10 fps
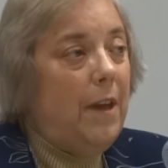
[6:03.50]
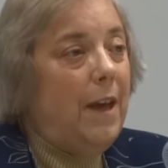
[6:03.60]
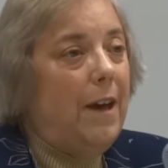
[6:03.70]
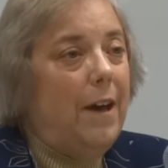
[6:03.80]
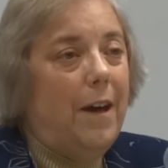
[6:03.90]

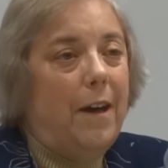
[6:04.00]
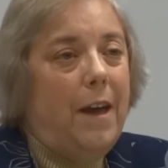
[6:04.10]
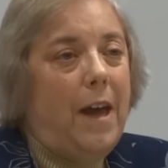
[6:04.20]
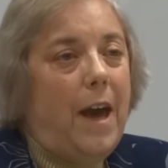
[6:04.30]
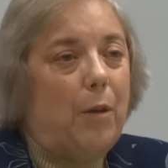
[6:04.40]

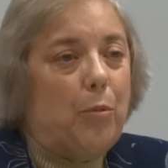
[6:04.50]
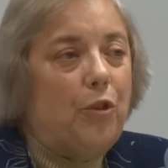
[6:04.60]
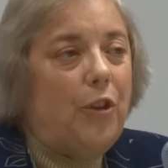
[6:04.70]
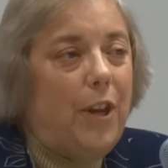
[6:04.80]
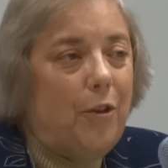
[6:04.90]
I
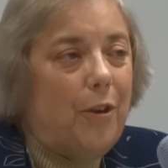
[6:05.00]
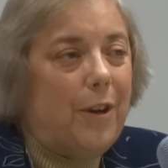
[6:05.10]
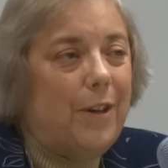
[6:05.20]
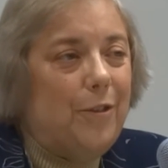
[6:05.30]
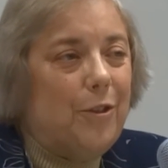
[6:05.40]
appreciate your
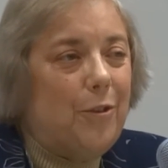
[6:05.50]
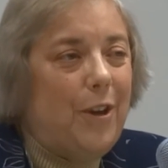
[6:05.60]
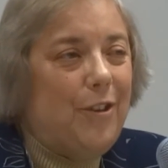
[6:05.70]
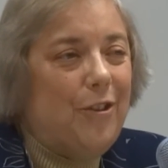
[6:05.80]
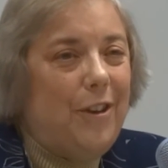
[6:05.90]

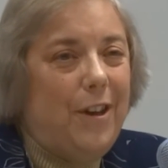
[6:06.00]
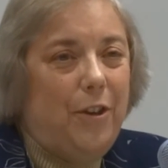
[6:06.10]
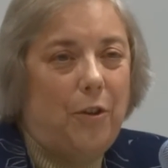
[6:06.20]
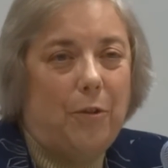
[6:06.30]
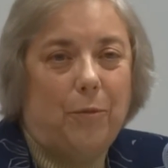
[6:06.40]
consideration and
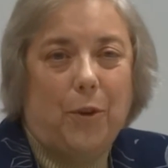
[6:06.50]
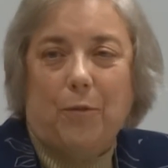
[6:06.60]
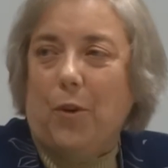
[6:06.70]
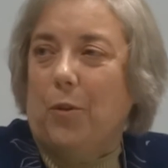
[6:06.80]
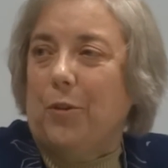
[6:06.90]
your
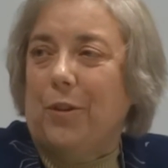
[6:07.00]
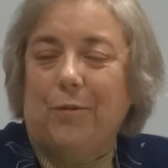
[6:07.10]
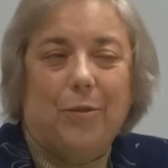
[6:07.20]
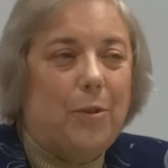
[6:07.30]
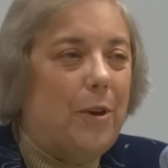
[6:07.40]
vote
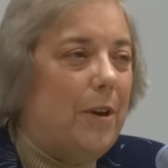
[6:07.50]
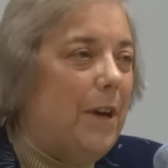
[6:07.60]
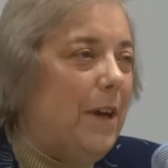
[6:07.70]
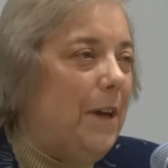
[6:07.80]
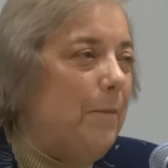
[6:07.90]
for
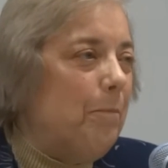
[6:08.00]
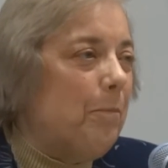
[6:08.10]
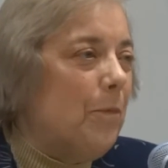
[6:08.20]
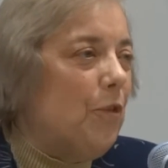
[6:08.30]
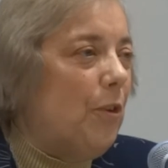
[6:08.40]

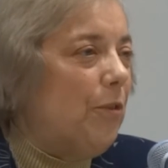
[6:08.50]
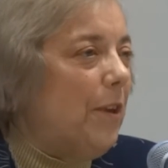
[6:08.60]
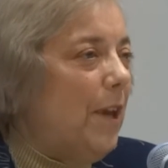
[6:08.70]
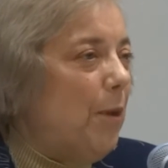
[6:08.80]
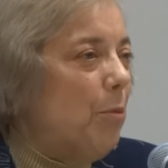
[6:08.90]
Jefferson
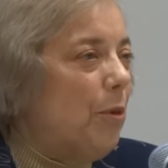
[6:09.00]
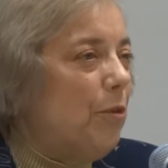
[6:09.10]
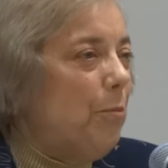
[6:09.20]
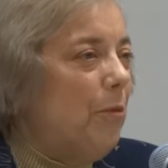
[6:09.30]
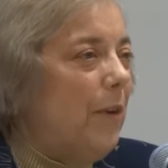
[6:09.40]
County Board of
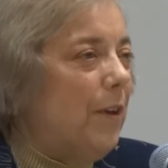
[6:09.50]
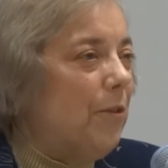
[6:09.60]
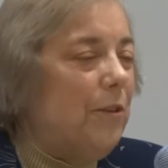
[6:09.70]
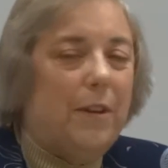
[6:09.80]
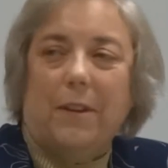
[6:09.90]

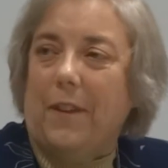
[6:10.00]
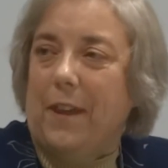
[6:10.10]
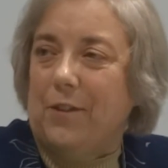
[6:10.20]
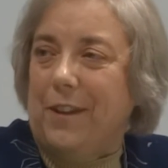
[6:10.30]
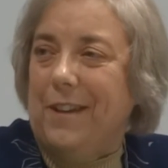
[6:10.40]
Supervisors, and
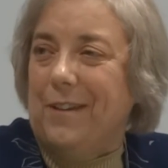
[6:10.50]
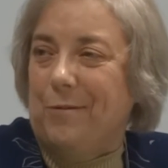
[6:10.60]
thanks again.